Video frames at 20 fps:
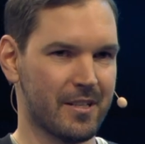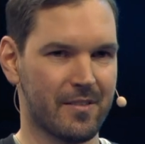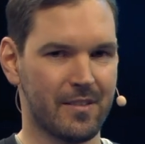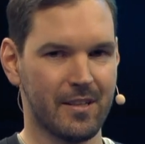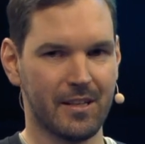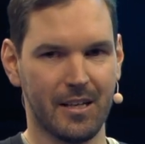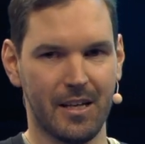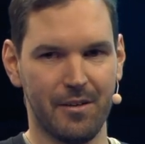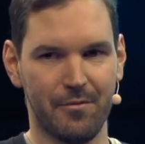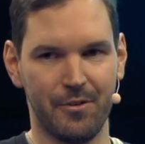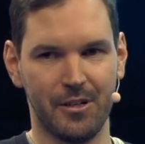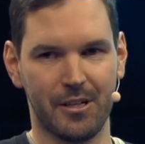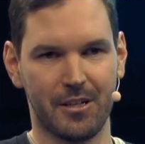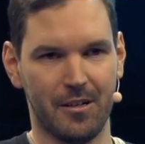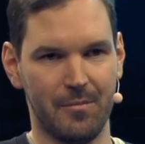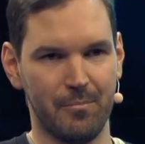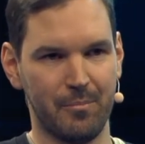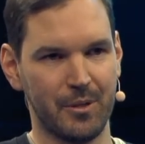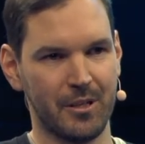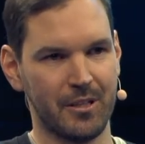I think every
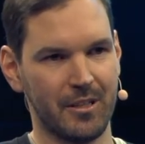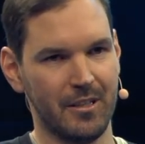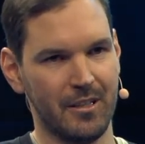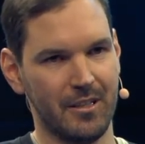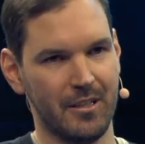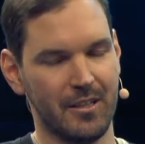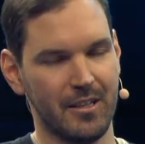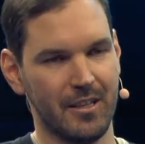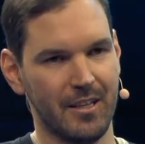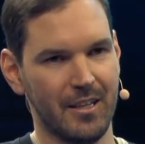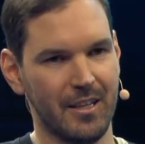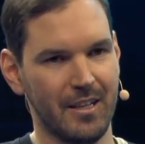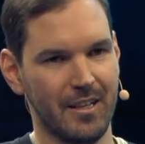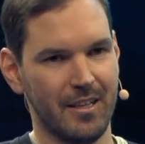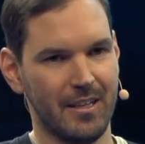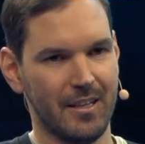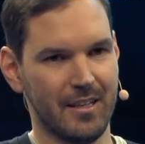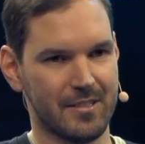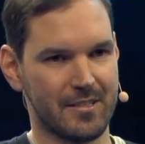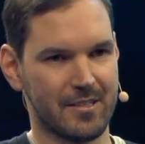company
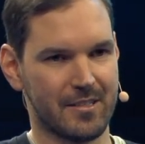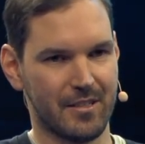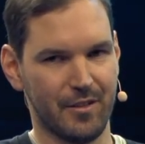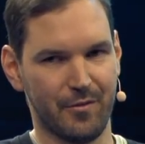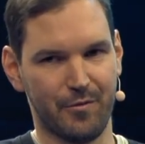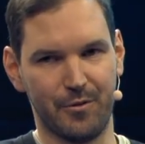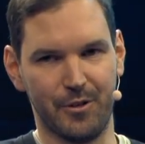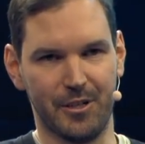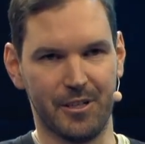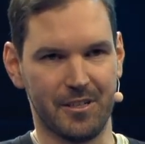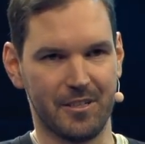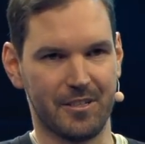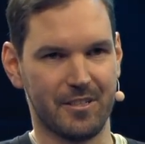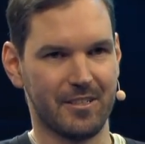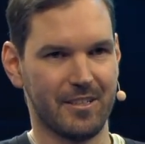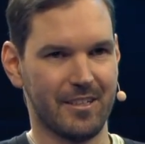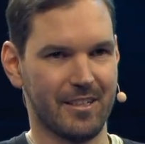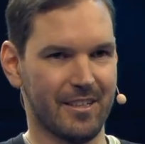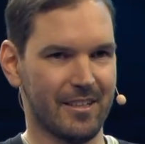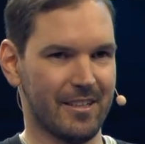is
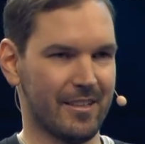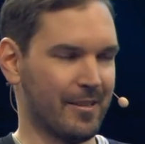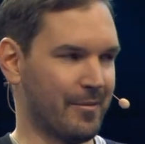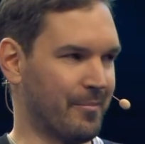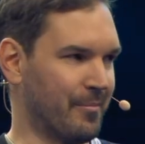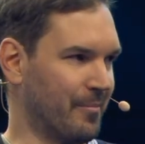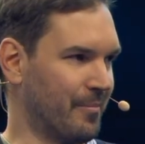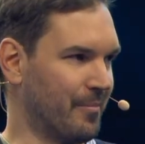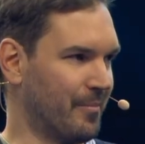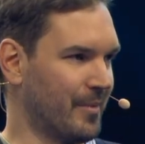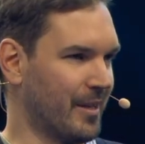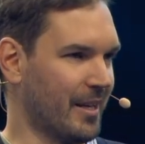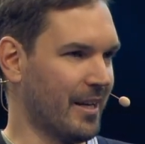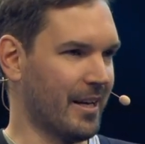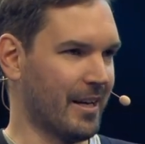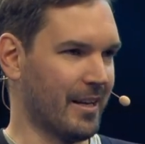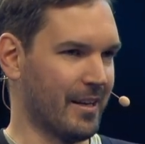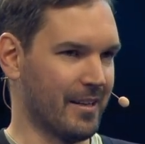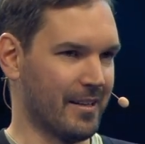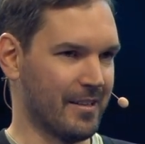different um,
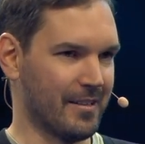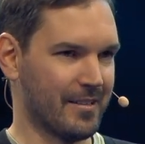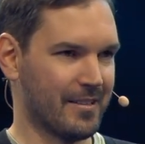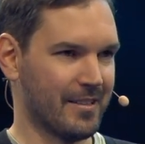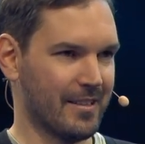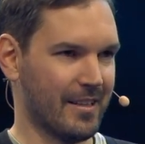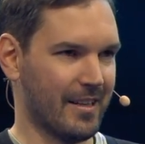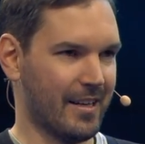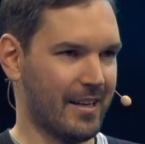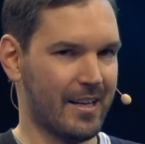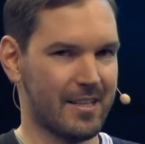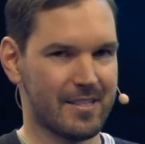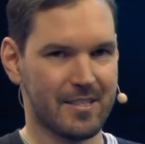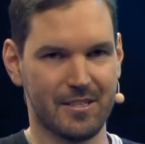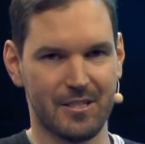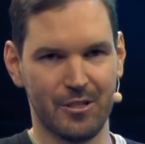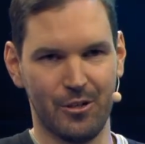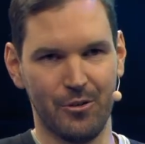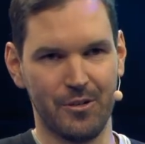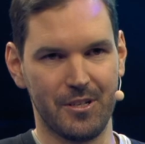and has
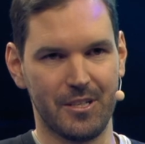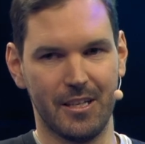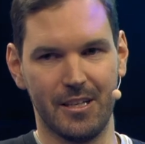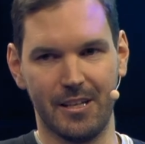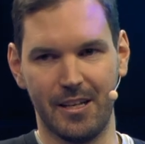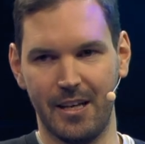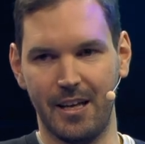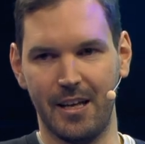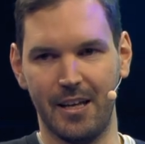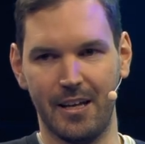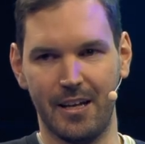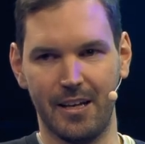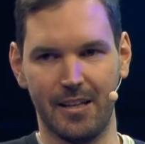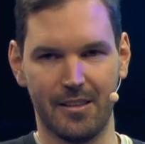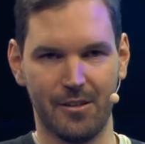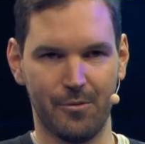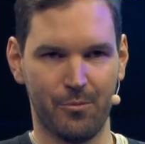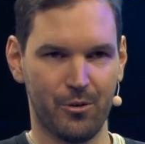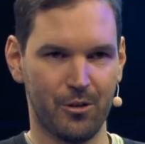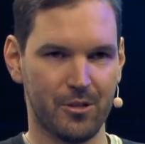its own DNA.
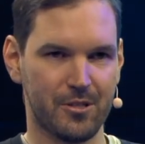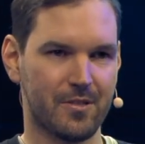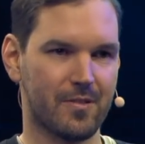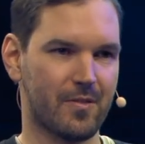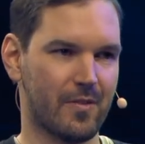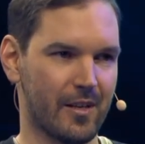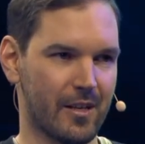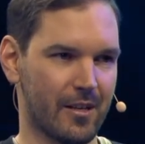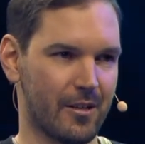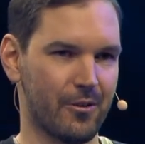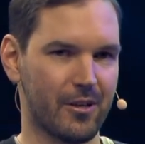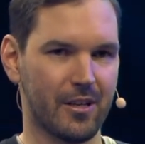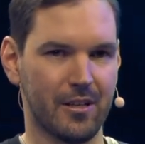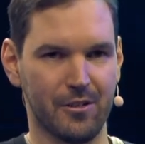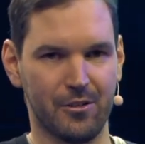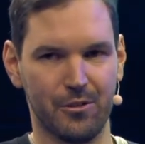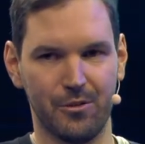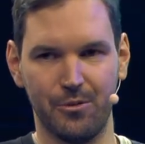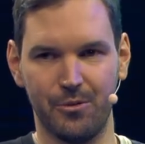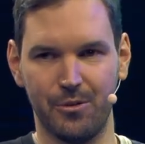And the worst thing you
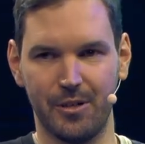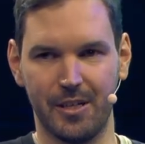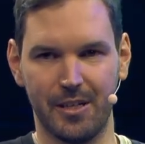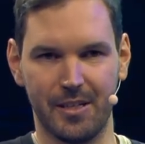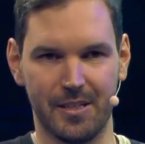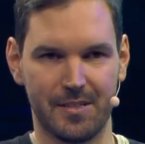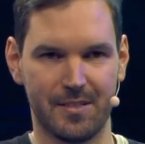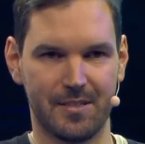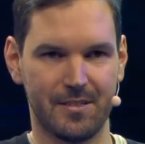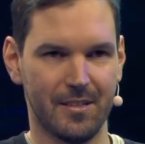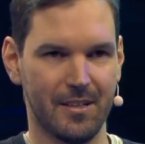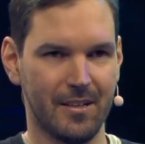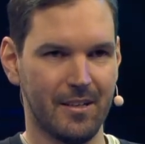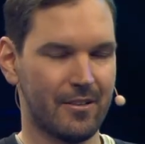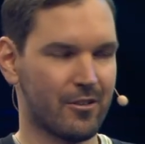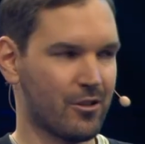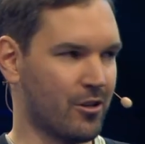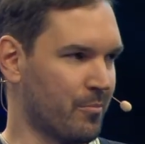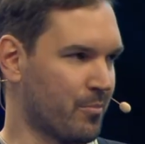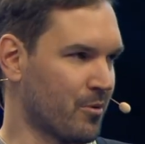can do is
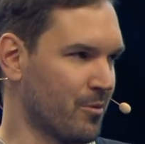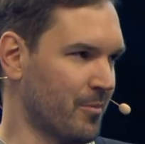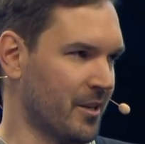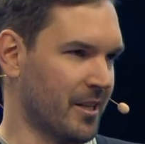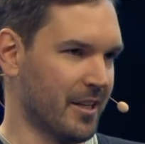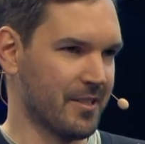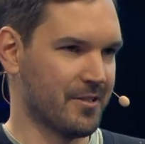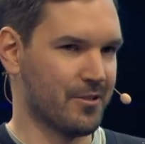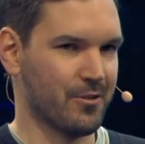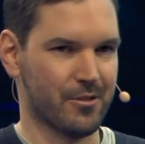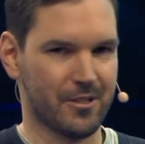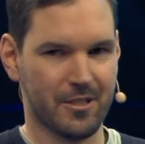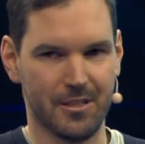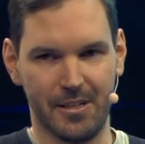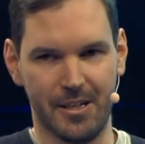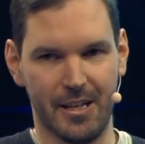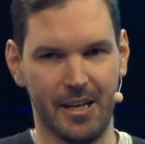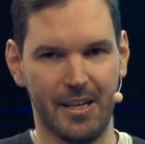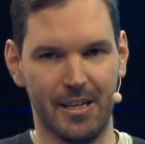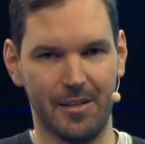compromise your
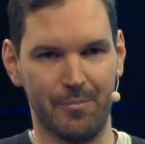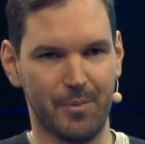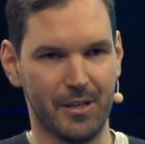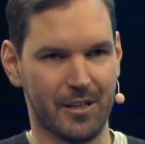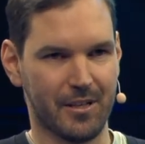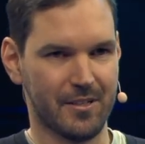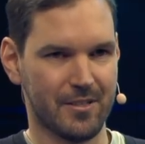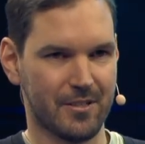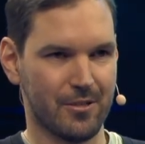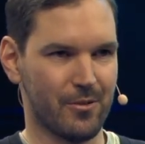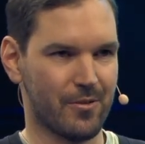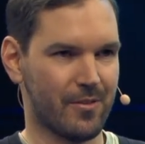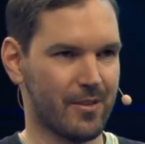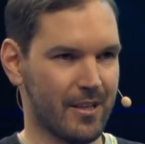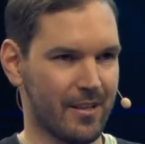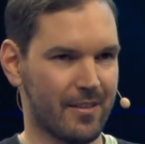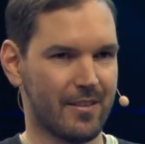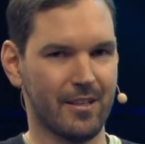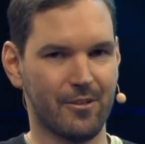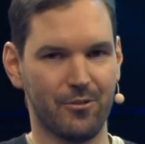DNA because you
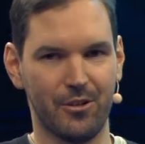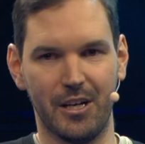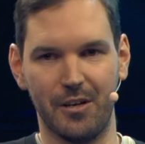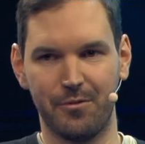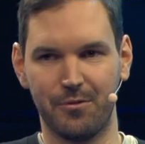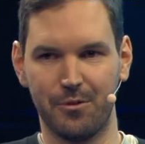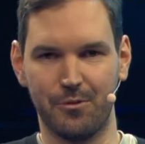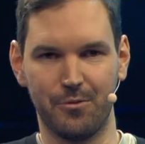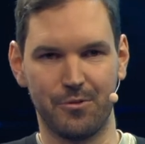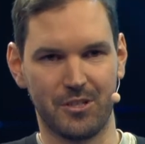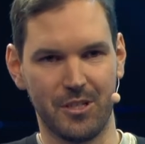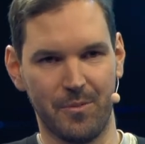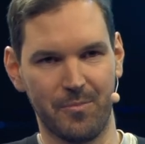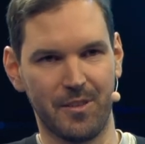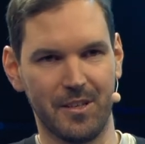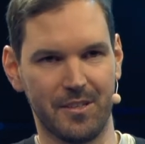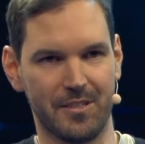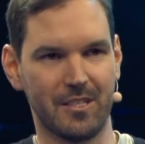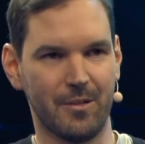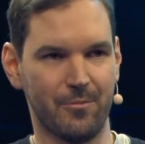think that you have to do
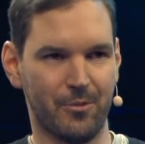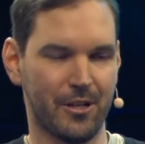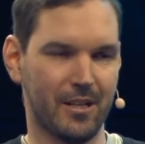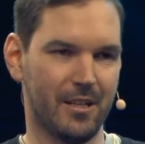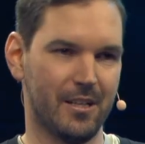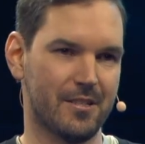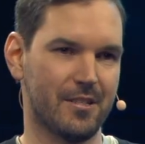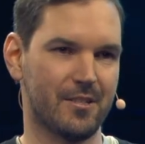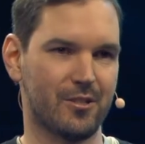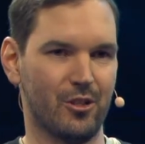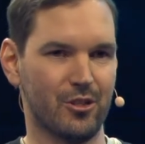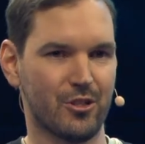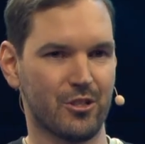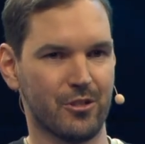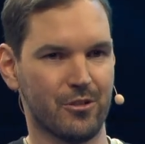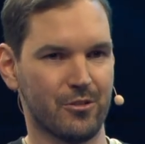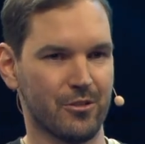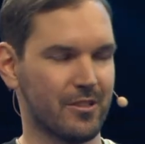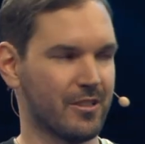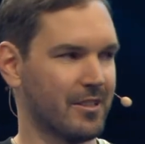something someone else is
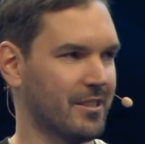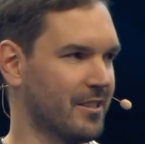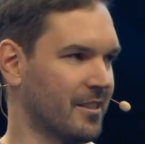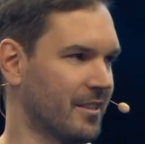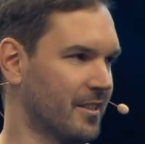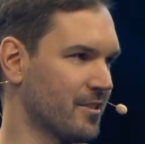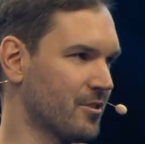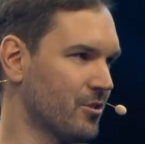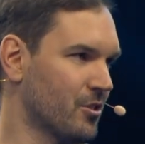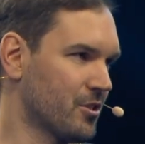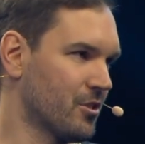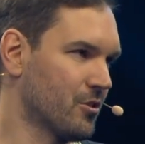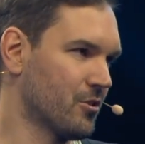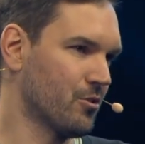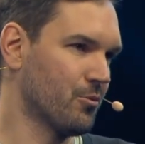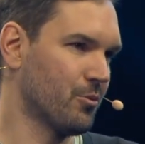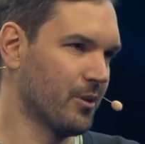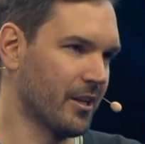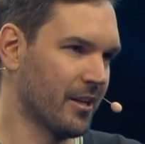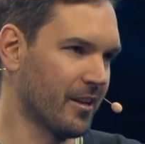also uh, is also
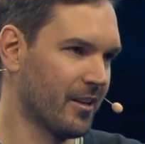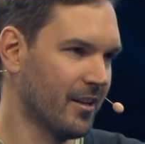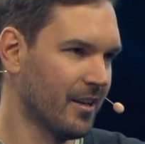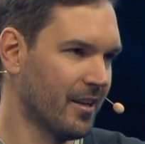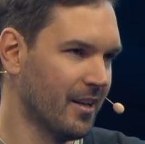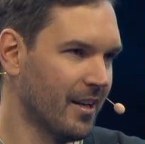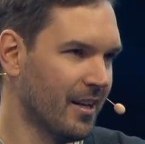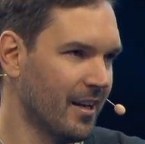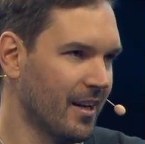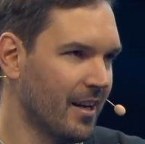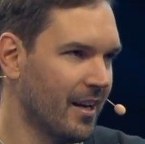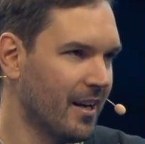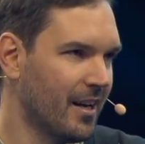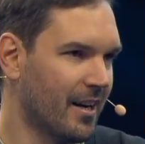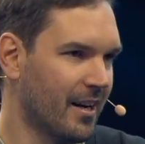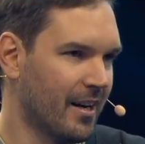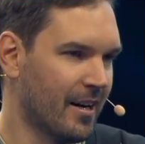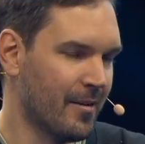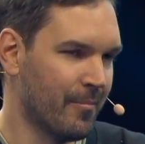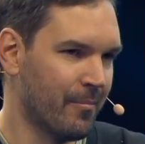doing.
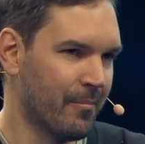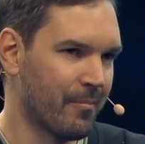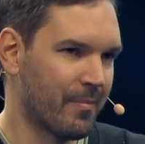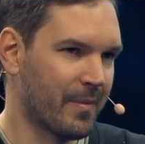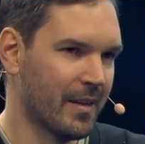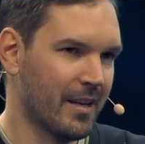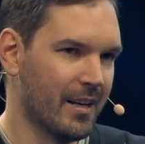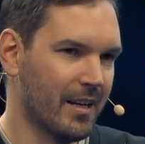Um,